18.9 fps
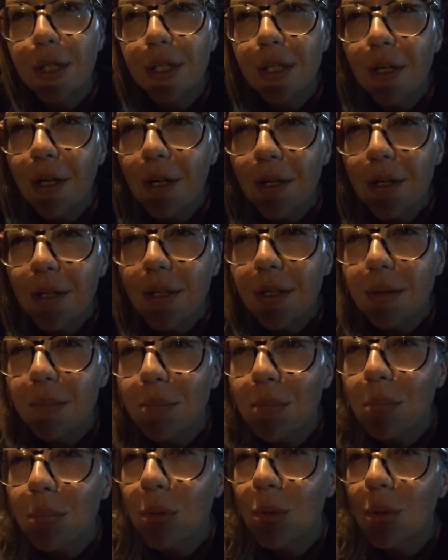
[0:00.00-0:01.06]
Good
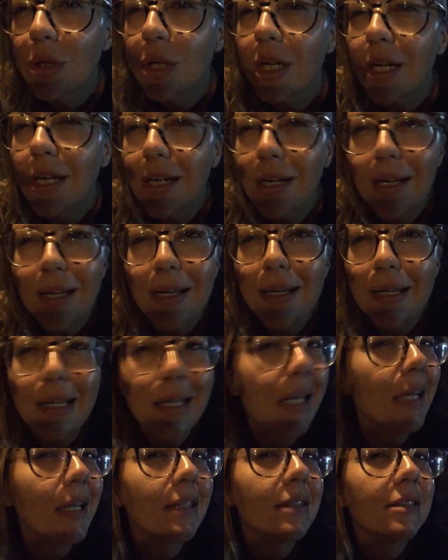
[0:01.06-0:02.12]

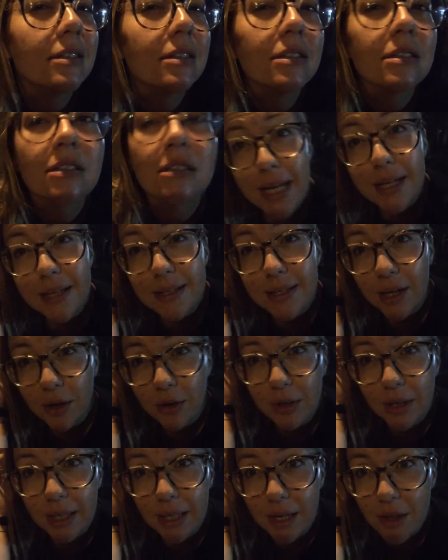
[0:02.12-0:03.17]
morning. It is
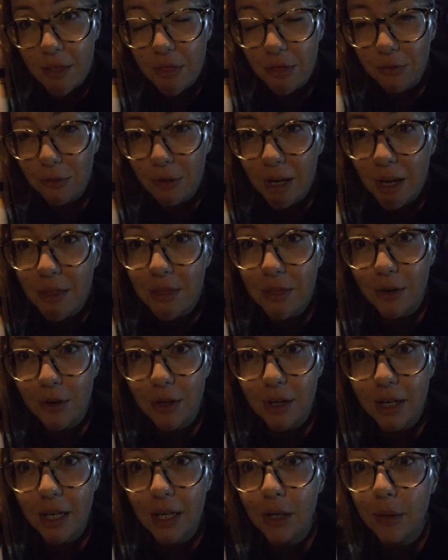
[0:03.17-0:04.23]
currently
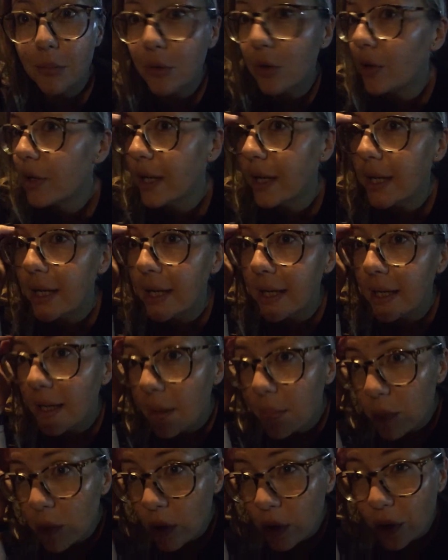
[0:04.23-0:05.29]
3.30 in the morning and
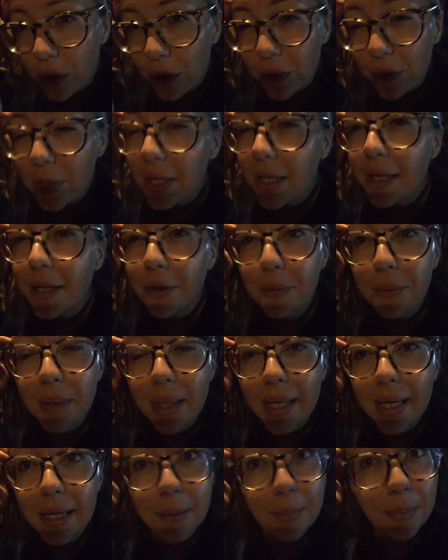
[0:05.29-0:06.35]
I'm already
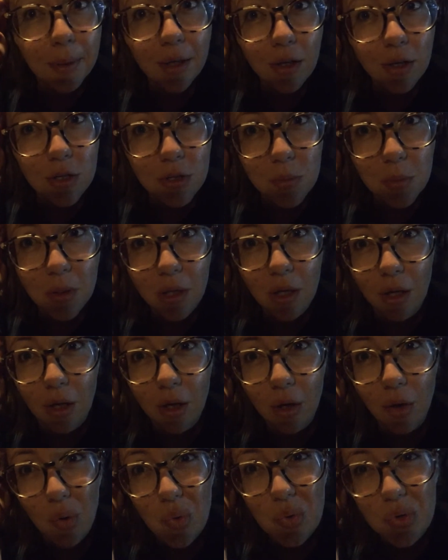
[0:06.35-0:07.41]
awake because we're
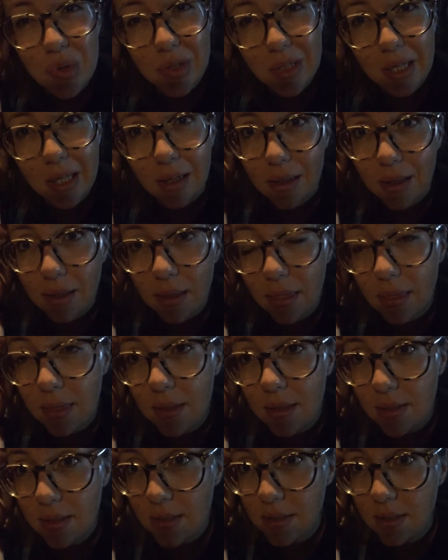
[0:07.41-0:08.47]
gonna go see
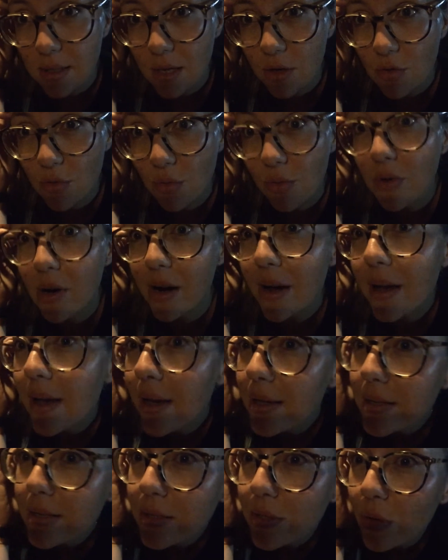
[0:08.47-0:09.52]
the
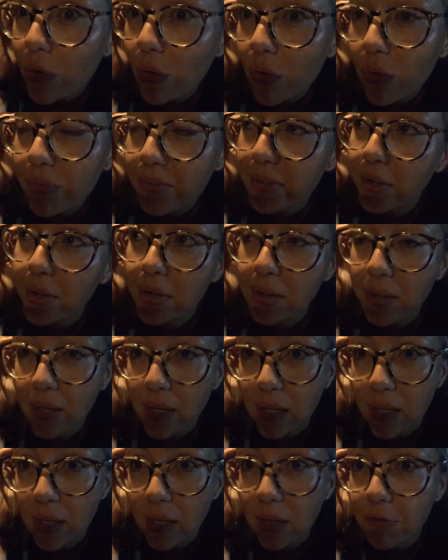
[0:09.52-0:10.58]
sunrise over
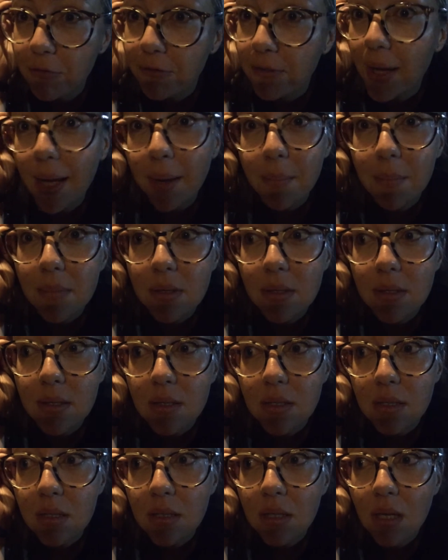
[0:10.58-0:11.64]
the
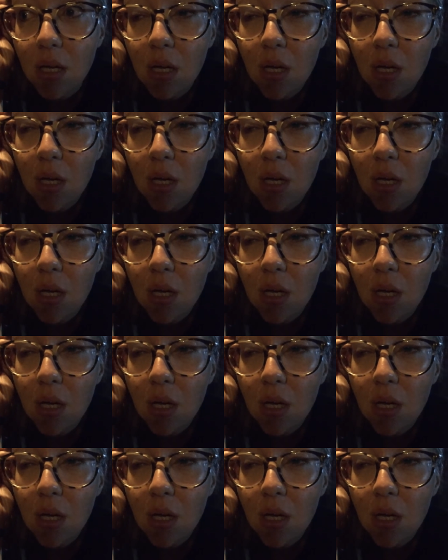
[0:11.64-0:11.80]
famous